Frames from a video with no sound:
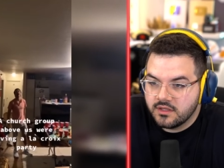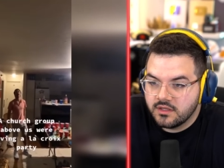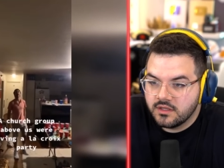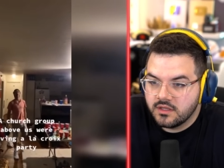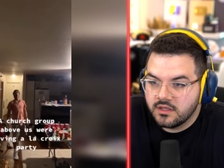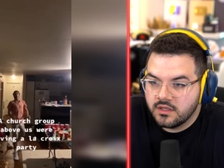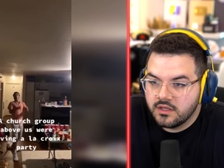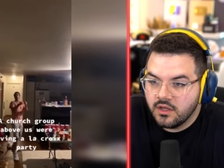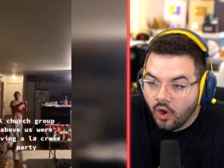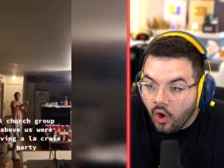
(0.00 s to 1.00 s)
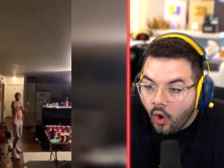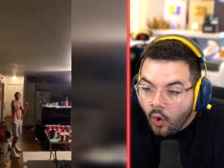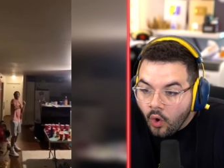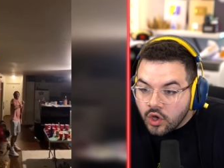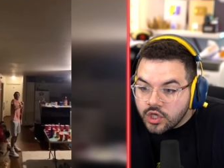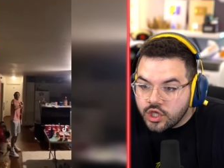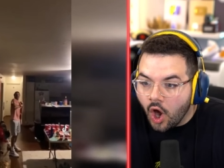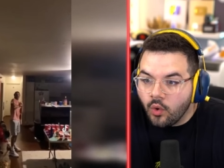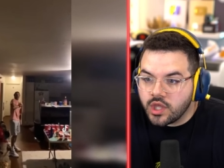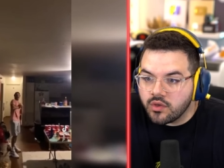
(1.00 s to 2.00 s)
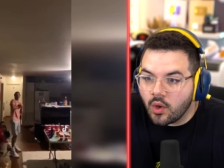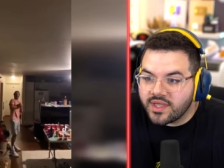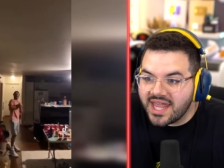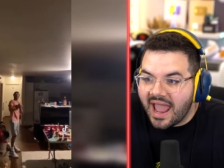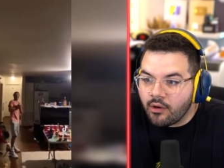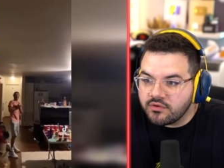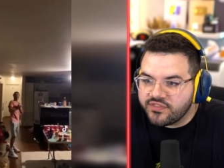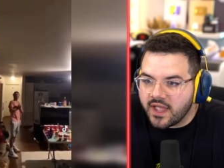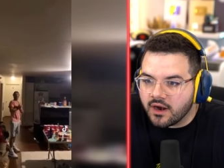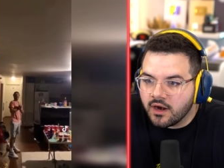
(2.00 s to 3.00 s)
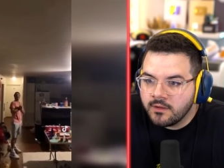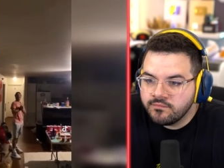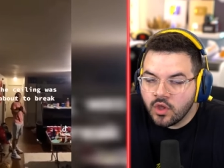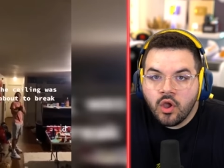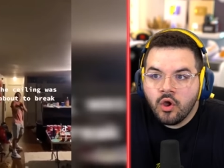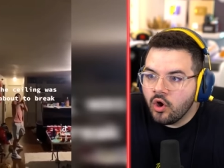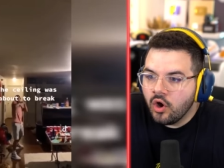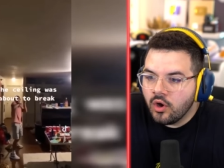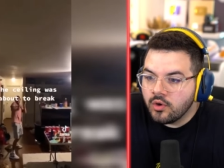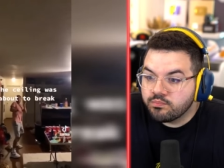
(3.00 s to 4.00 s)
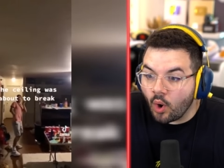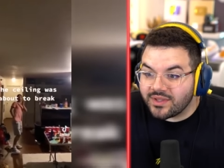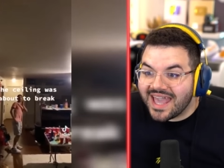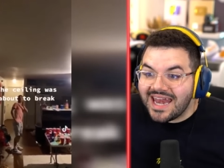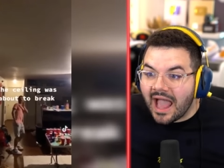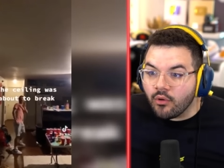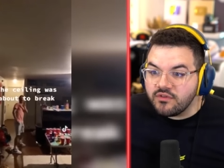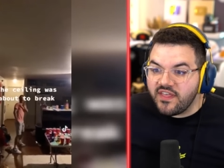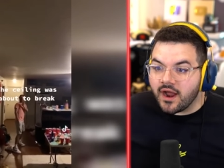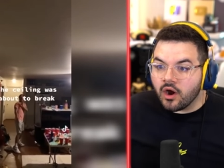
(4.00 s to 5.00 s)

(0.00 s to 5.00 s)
Brody! Yo, yo, yo, get out of there. Bro, get out of there.